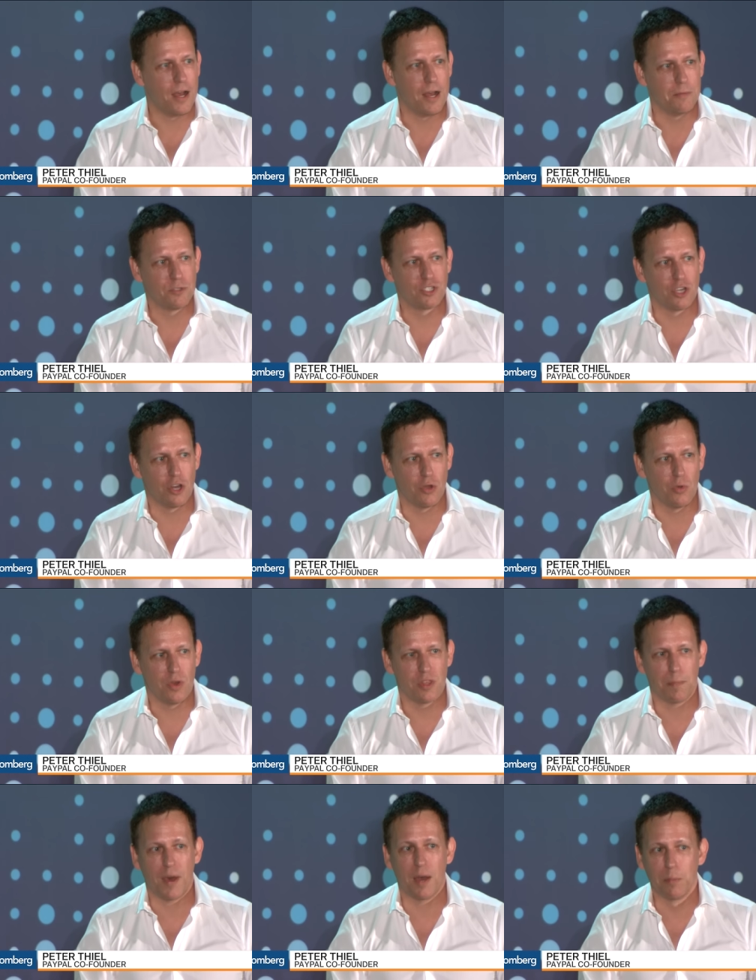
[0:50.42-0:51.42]
Um,
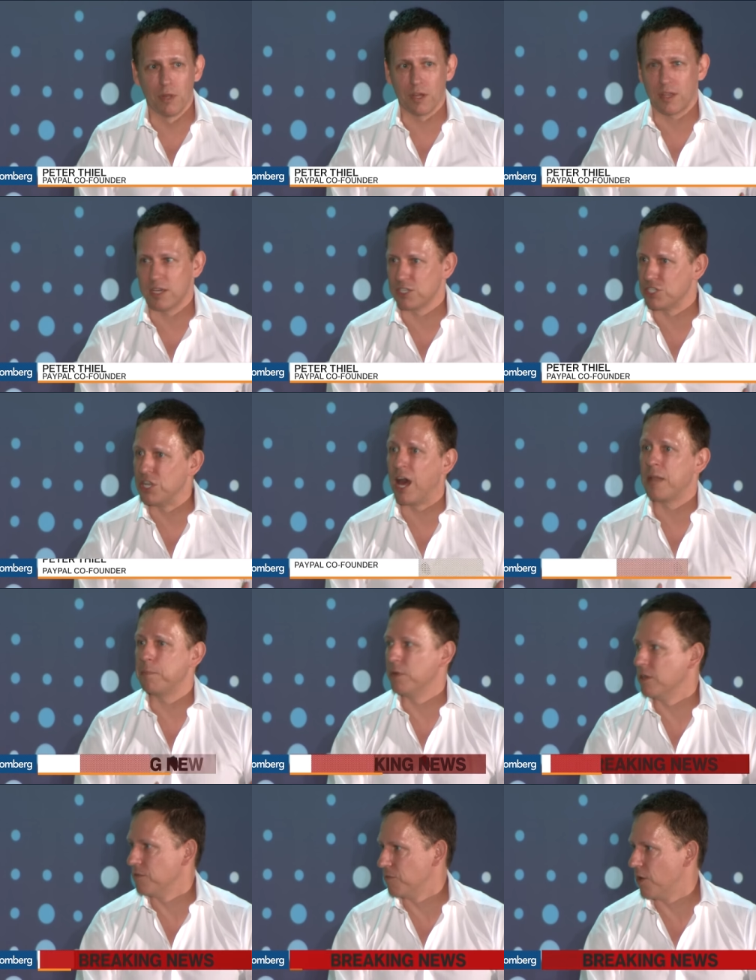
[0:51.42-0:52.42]
so the public has
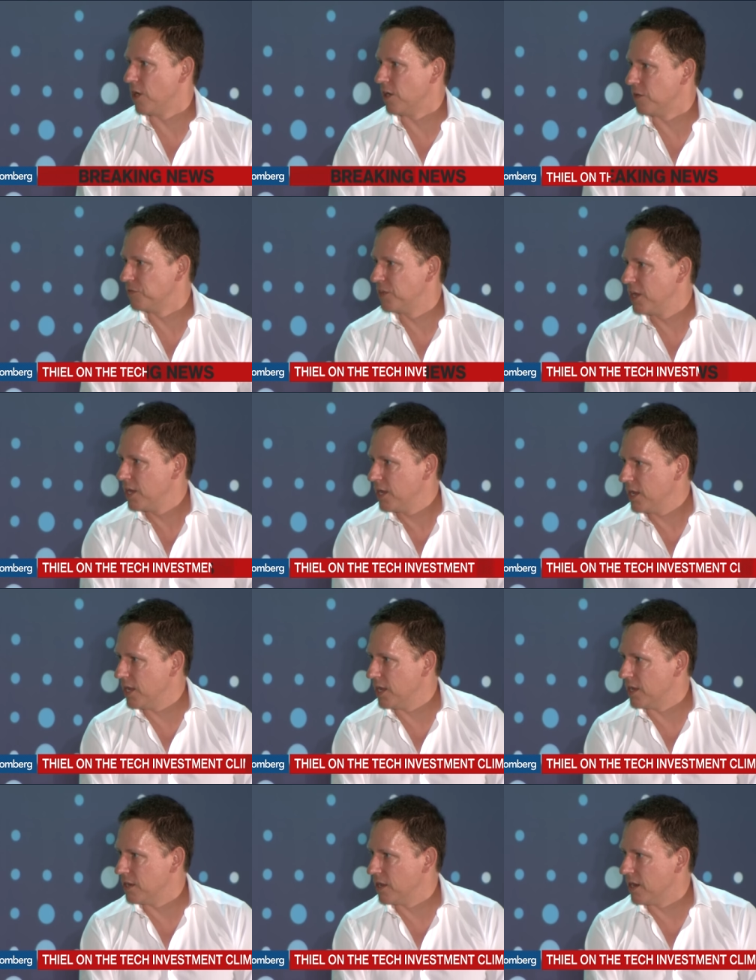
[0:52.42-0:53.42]
not been involved
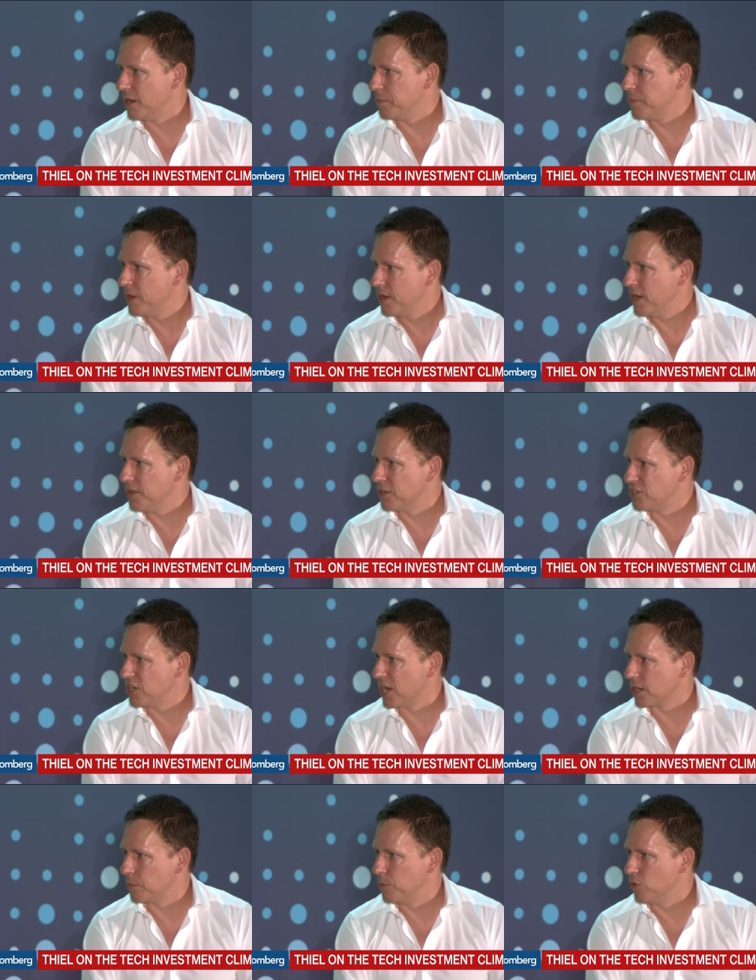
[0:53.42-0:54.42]
in, um, in the
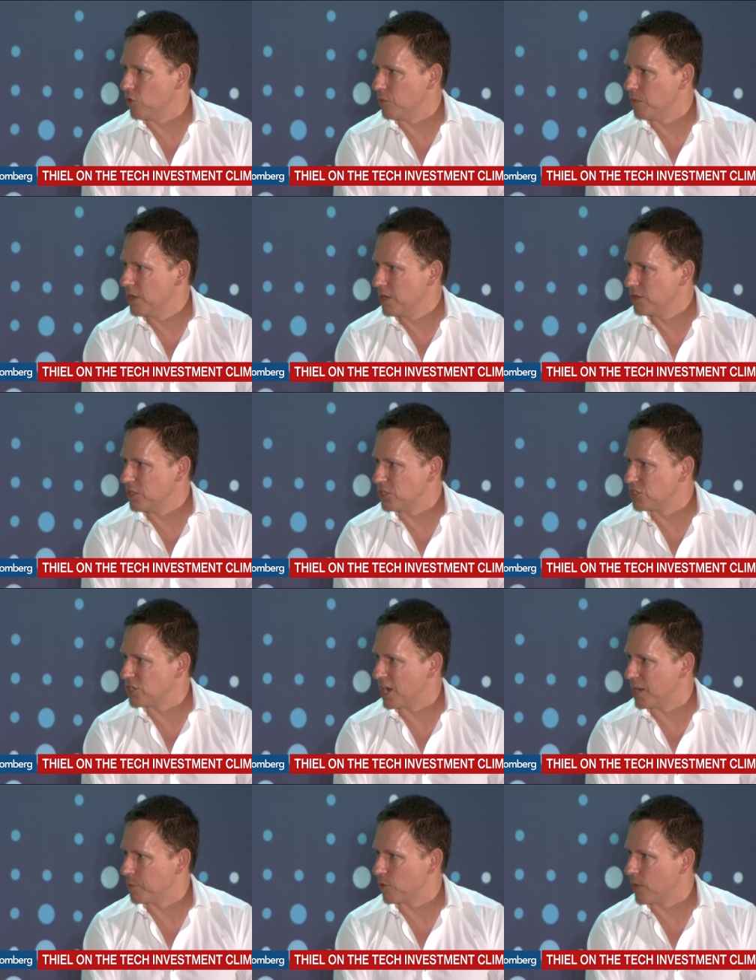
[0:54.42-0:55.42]
tech boom this
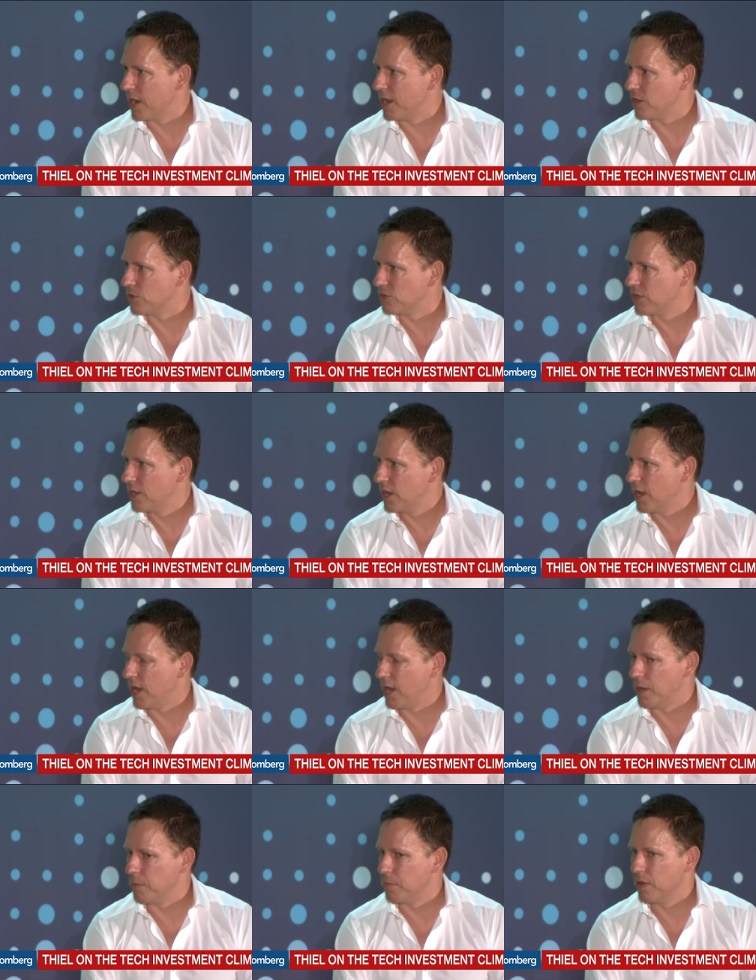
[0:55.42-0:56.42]
time around.
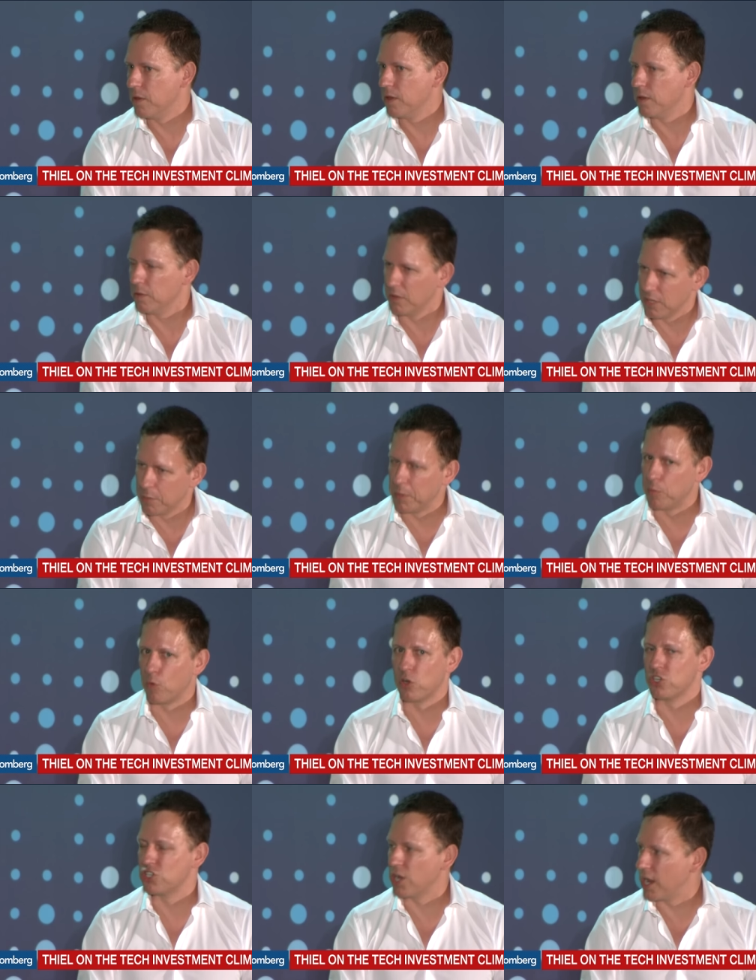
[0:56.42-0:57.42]
Um, a little bit
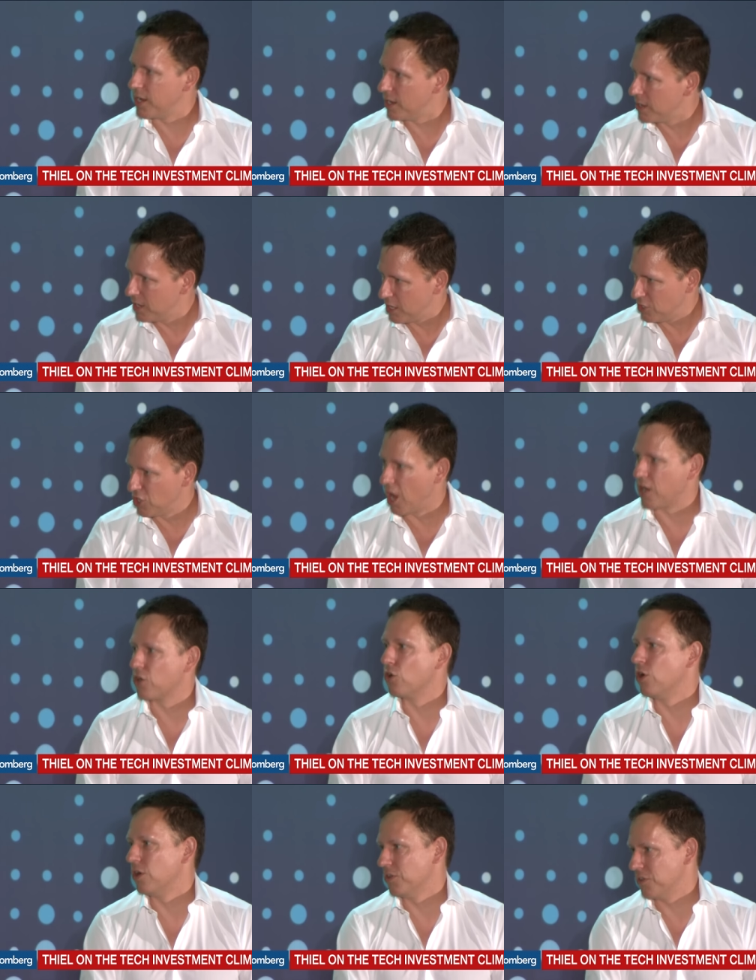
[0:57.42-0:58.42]
more in China, not at
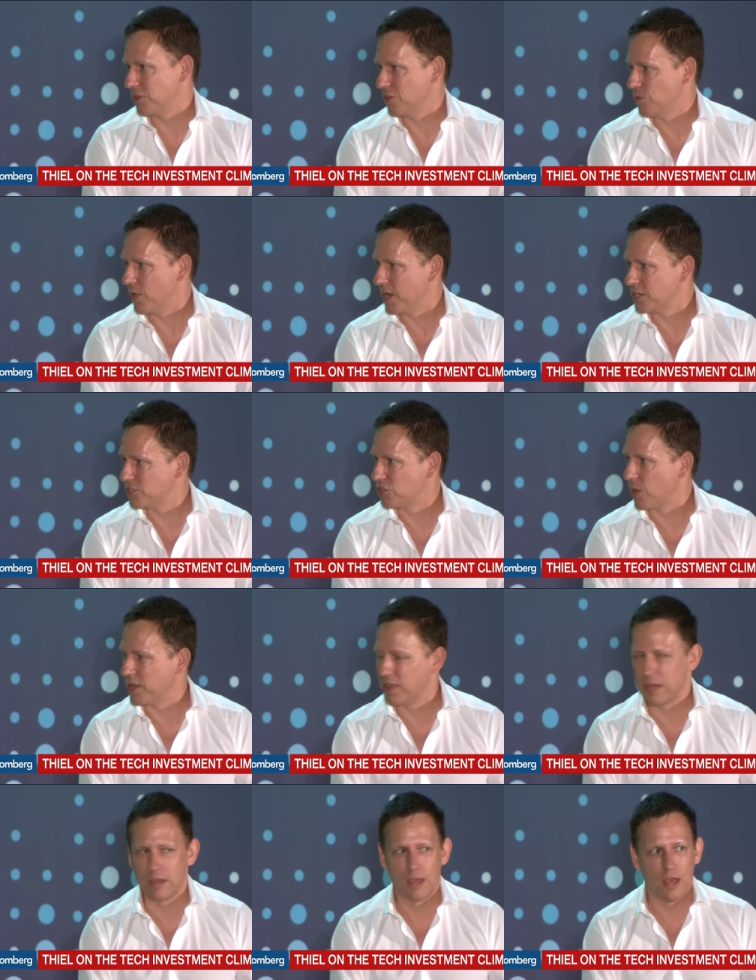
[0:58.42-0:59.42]
all in the U S. So I
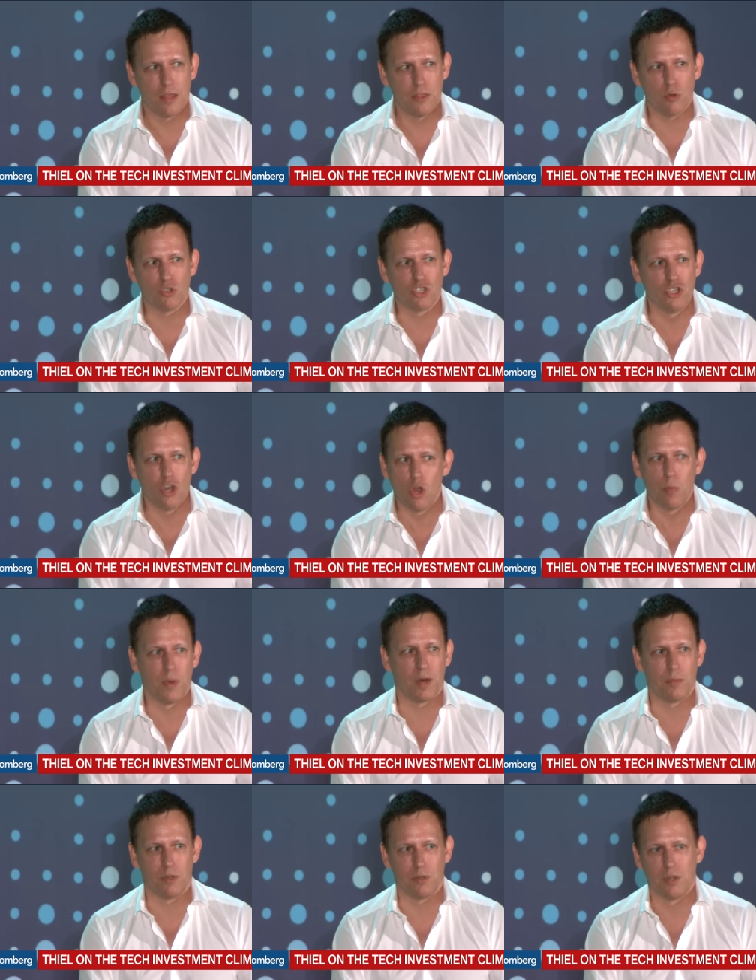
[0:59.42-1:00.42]
think there is no
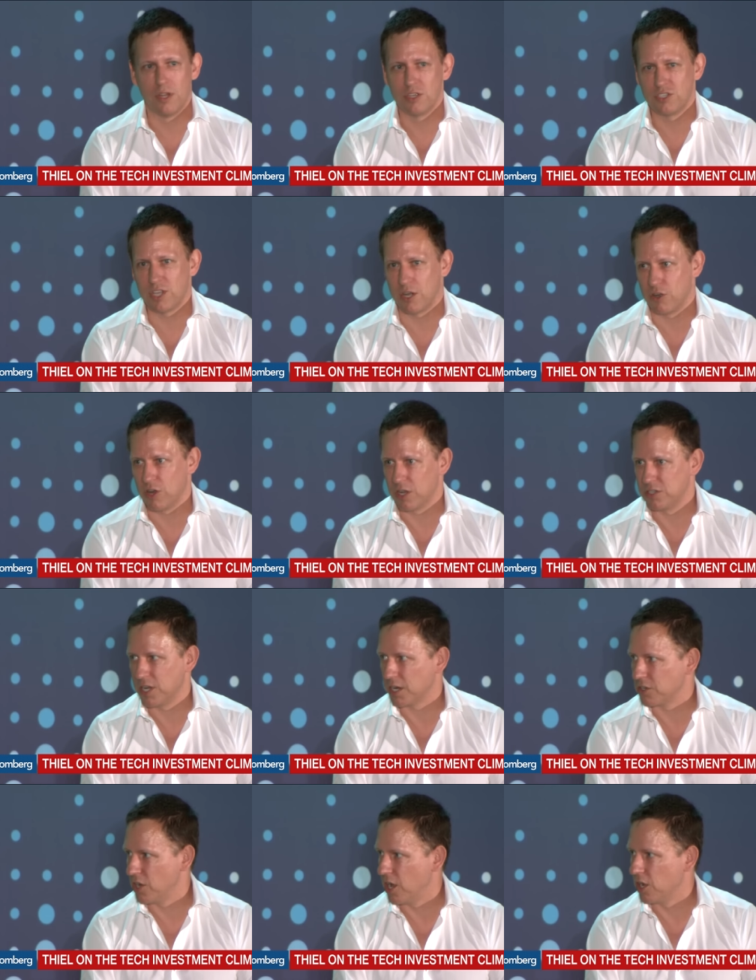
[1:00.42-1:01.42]
bubble centered on
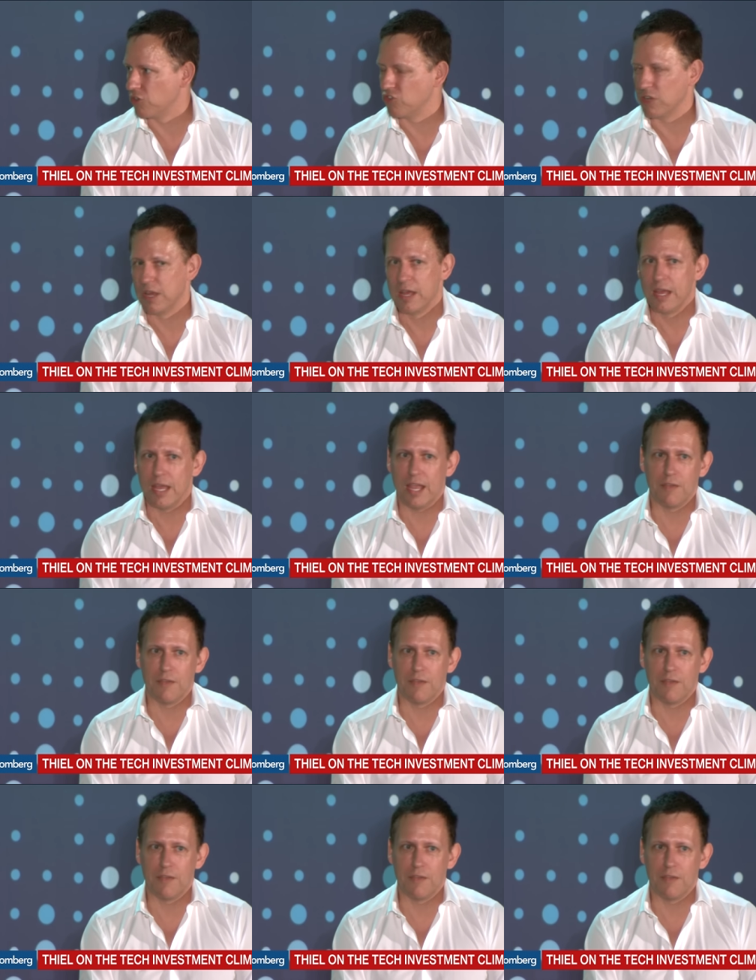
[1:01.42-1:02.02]
technology. Hmm.